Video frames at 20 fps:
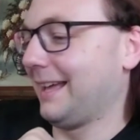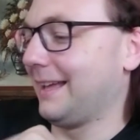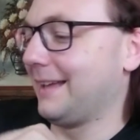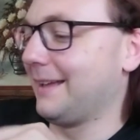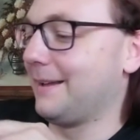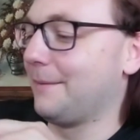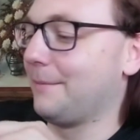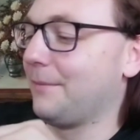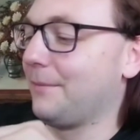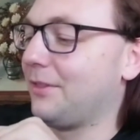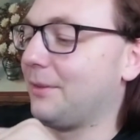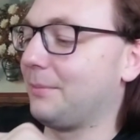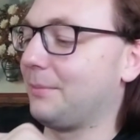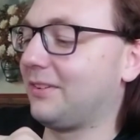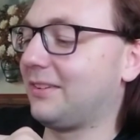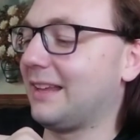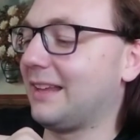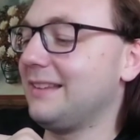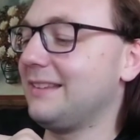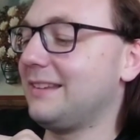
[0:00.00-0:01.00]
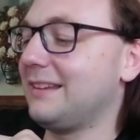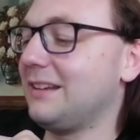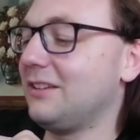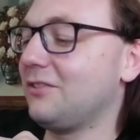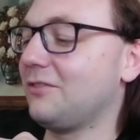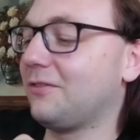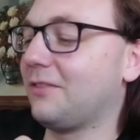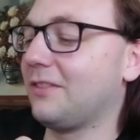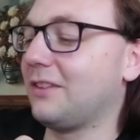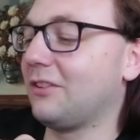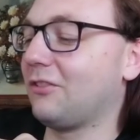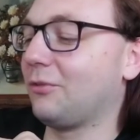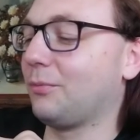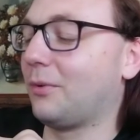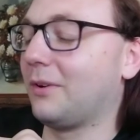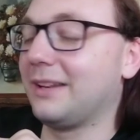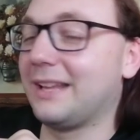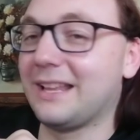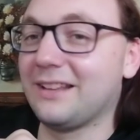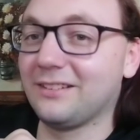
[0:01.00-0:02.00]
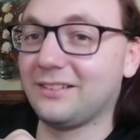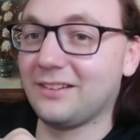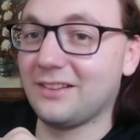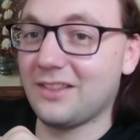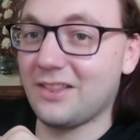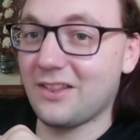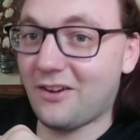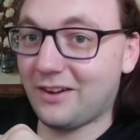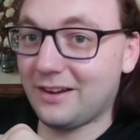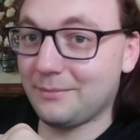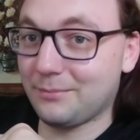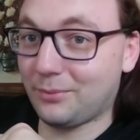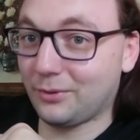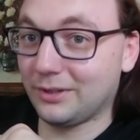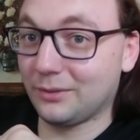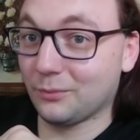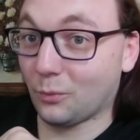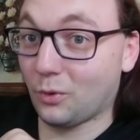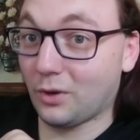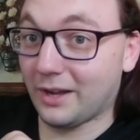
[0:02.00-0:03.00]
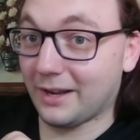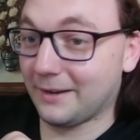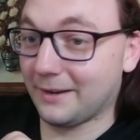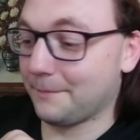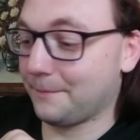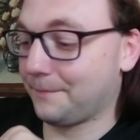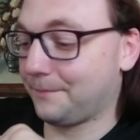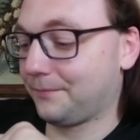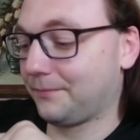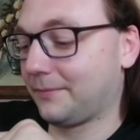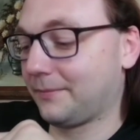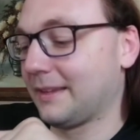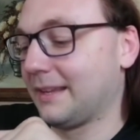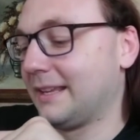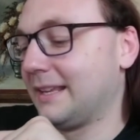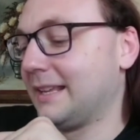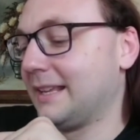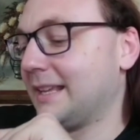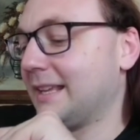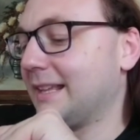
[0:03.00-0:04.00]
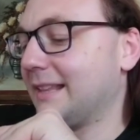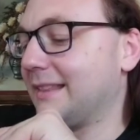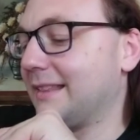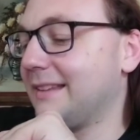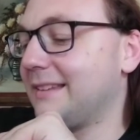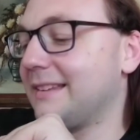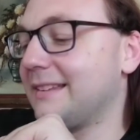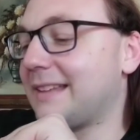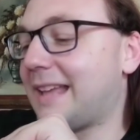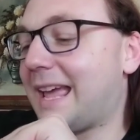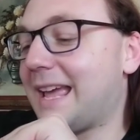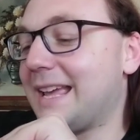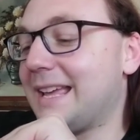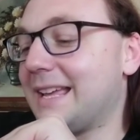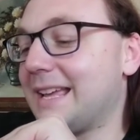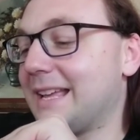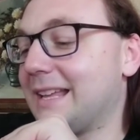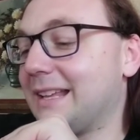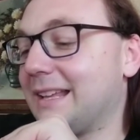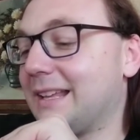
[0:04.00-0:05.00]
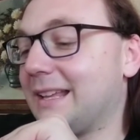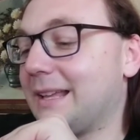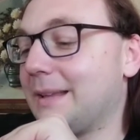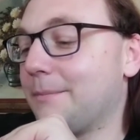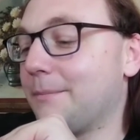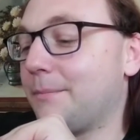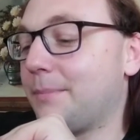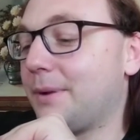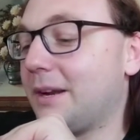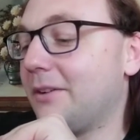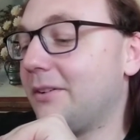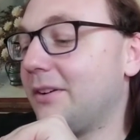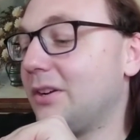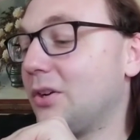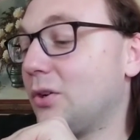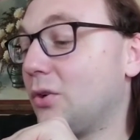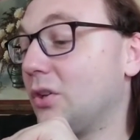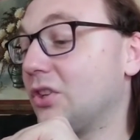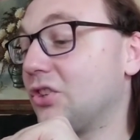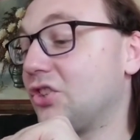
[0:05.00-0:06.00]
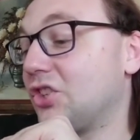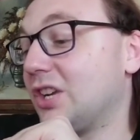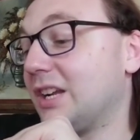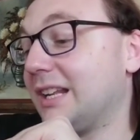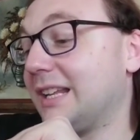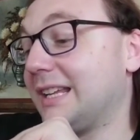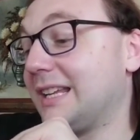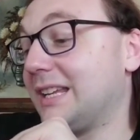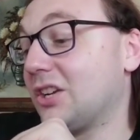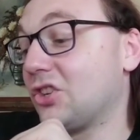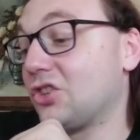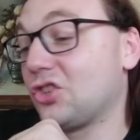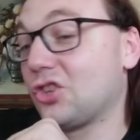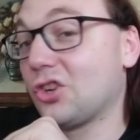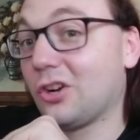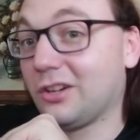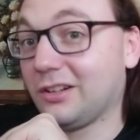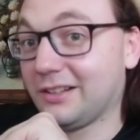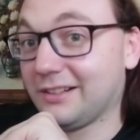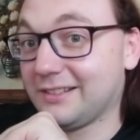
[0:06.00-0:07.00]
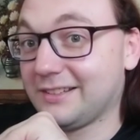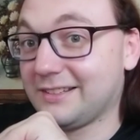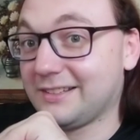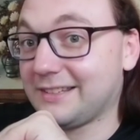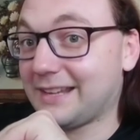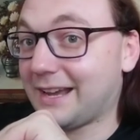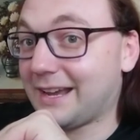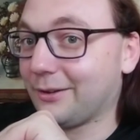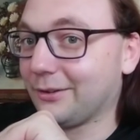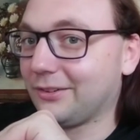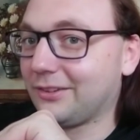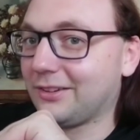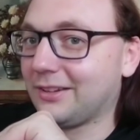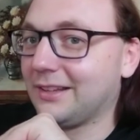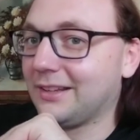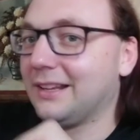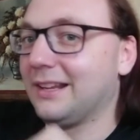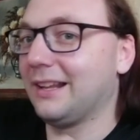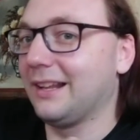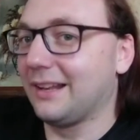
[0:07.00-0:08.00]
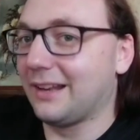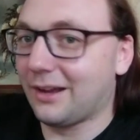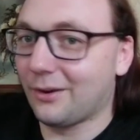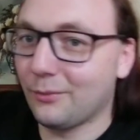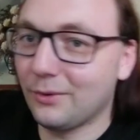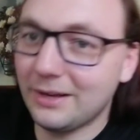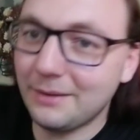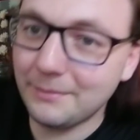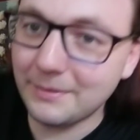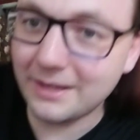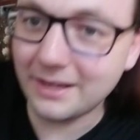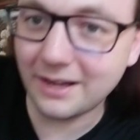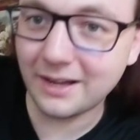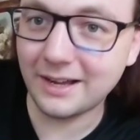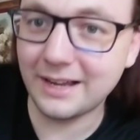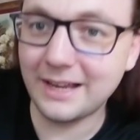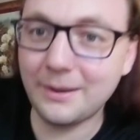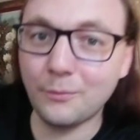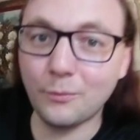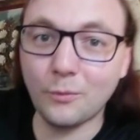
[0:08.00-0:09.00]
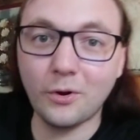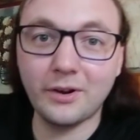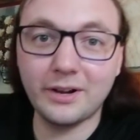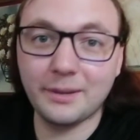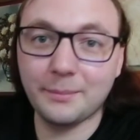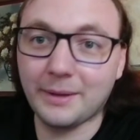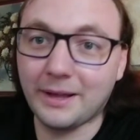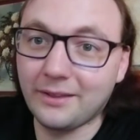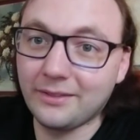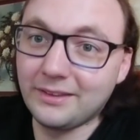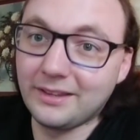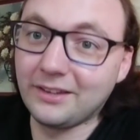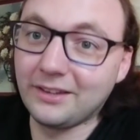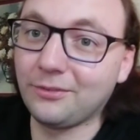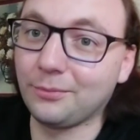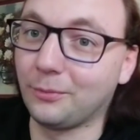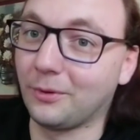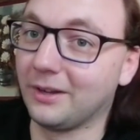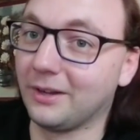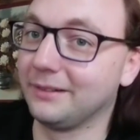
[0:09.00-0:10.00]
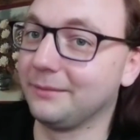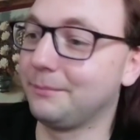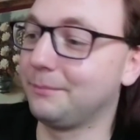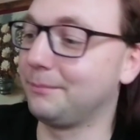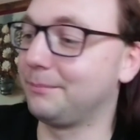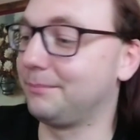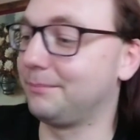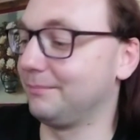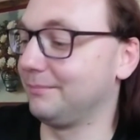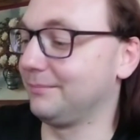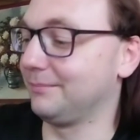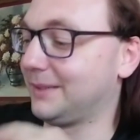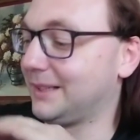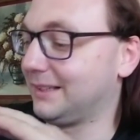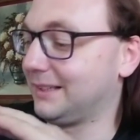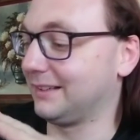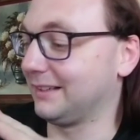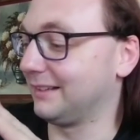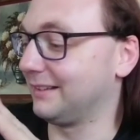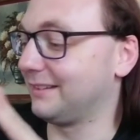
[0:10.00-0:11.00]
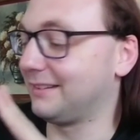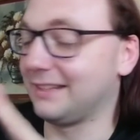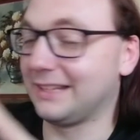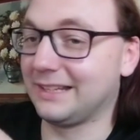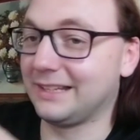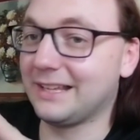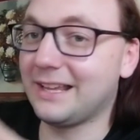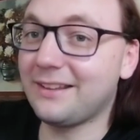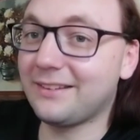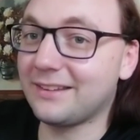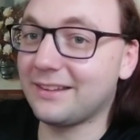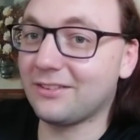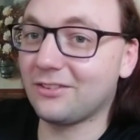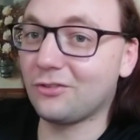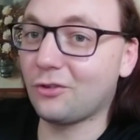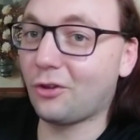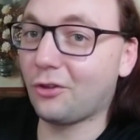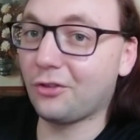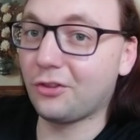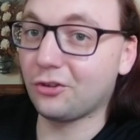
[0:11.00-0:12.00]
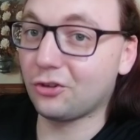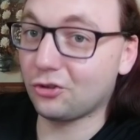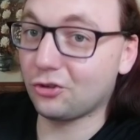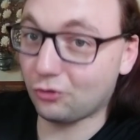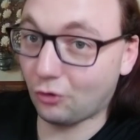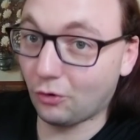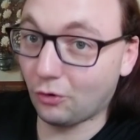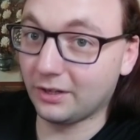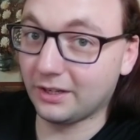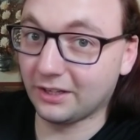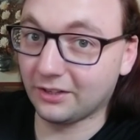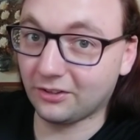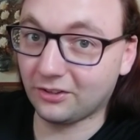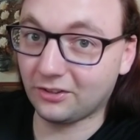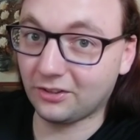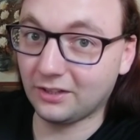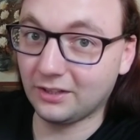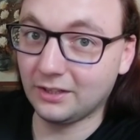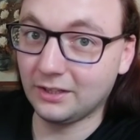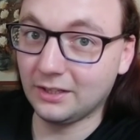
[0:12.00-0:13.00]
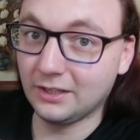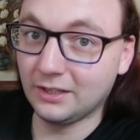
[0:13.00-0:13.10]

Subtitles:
The percentage for this one is 9.1. This is a Imperial Chilli Chocolate Stout. Now, I will admit, I am worried about this one because, yes, it's not the strongest